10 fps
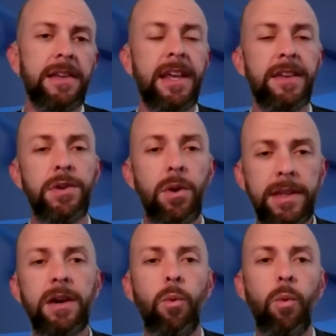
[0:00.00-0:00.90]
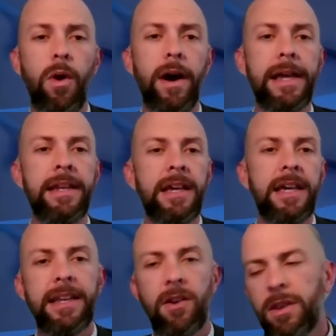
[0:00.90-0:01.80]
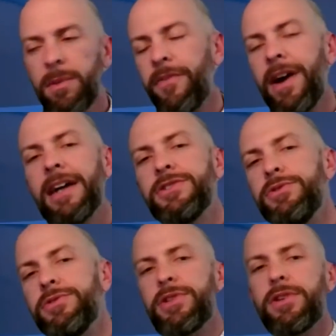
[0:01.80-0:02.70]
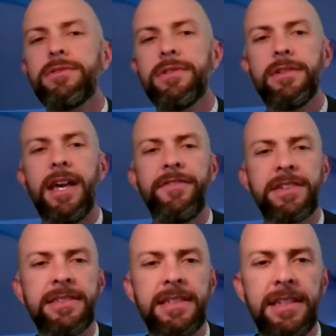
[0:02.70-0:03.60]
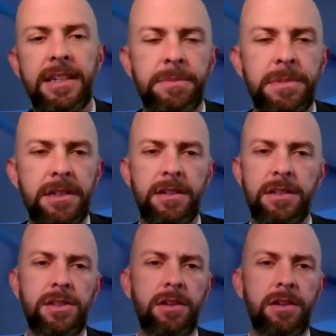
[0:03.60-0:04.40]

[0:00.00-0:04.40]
that if you only get one, it only provides you certain efficacy up to